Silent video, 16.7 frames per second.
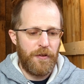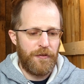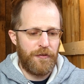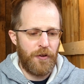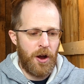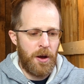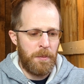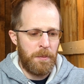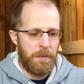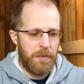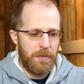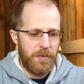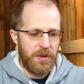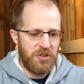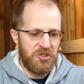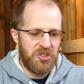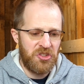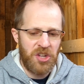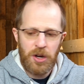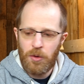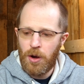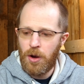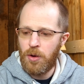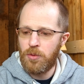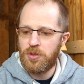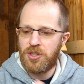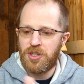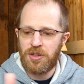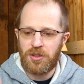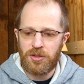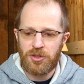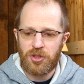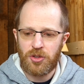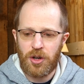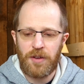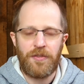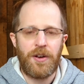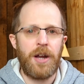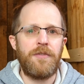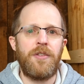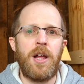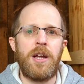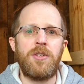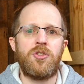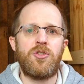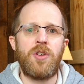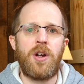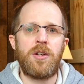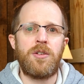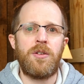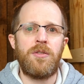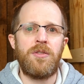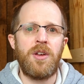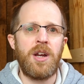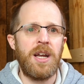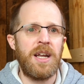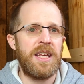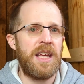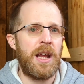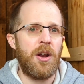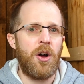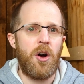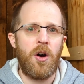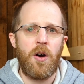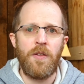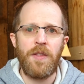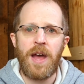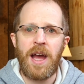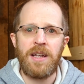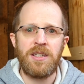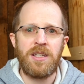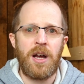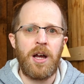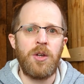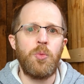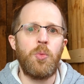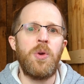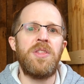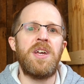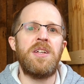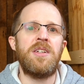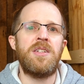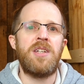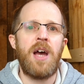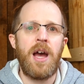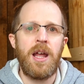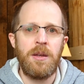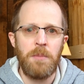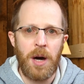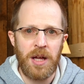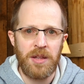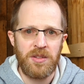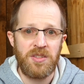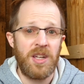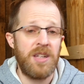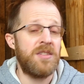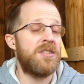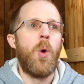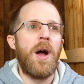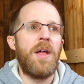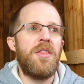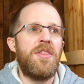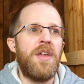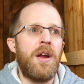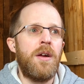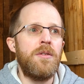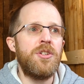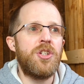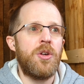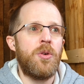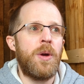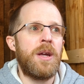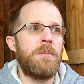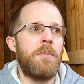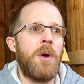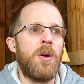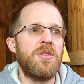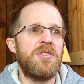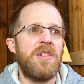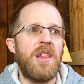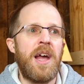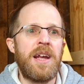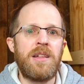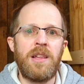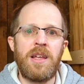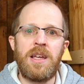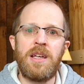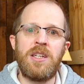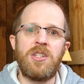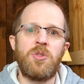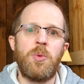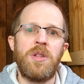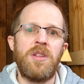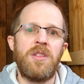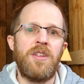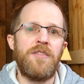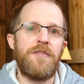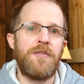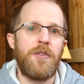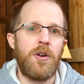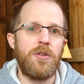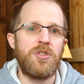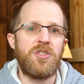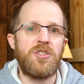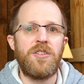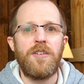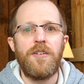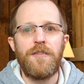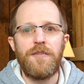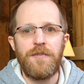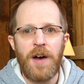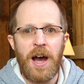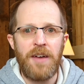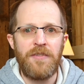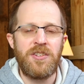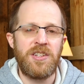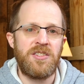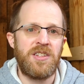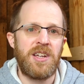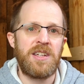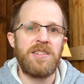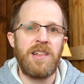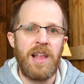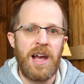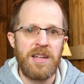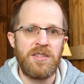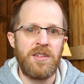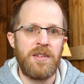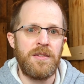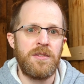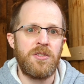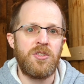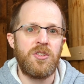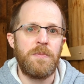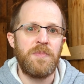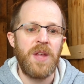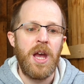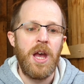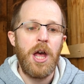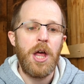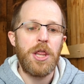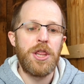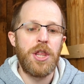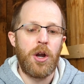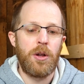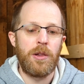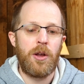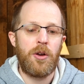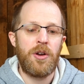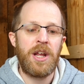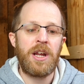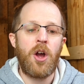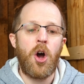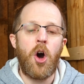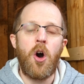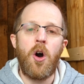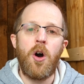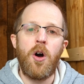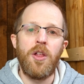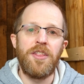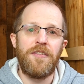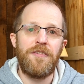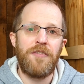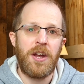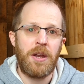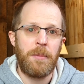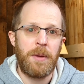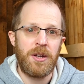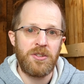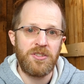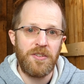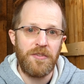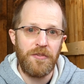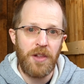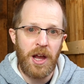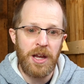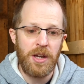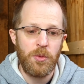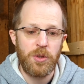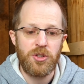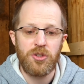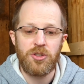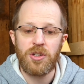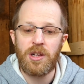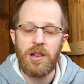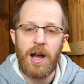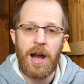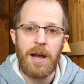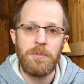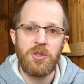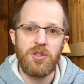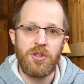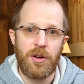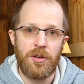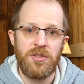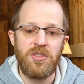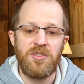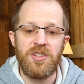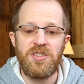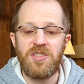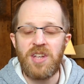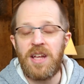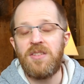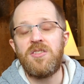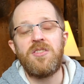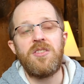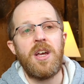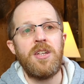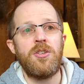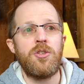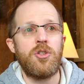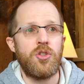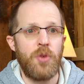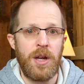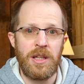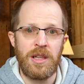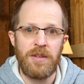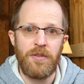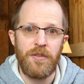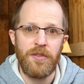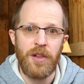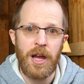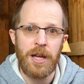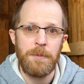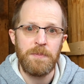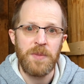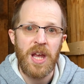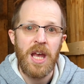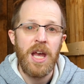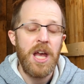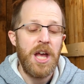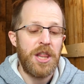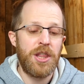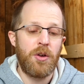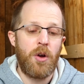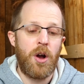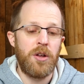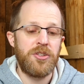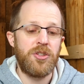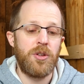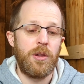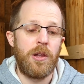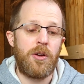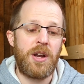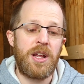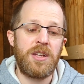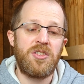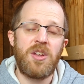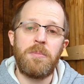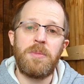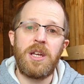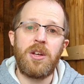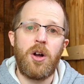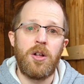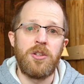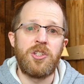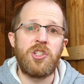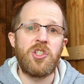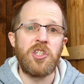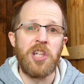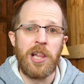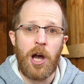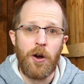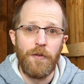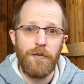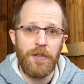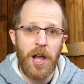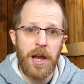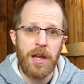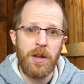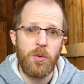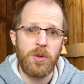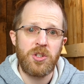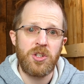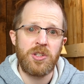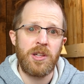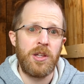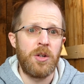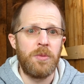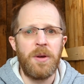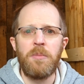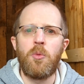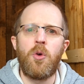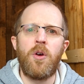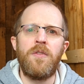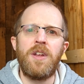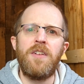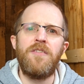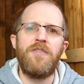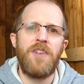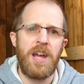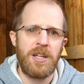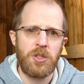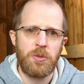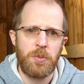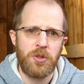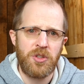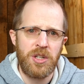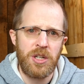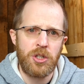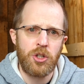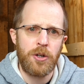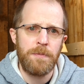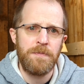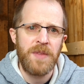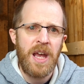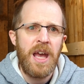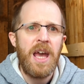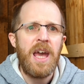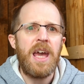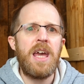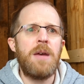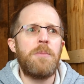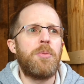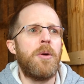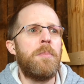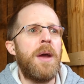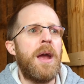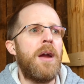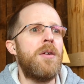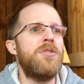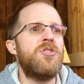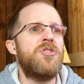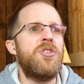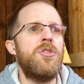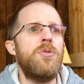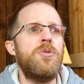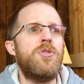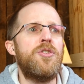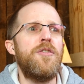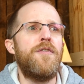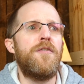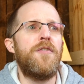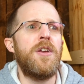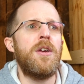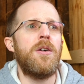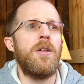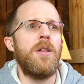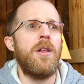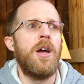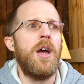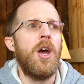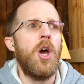from 0 to their certified flight instructor. They're going to get all that done within 10 months. And what they're doing most likely is within the first 5 to 6 lessons, they're learning all the fundamentals of flight, which is your climbs, turns, descents, and your straight and level flight. They're also learning something called slow flight, which is a little bit more of an advanced procedure. It prepares you to feel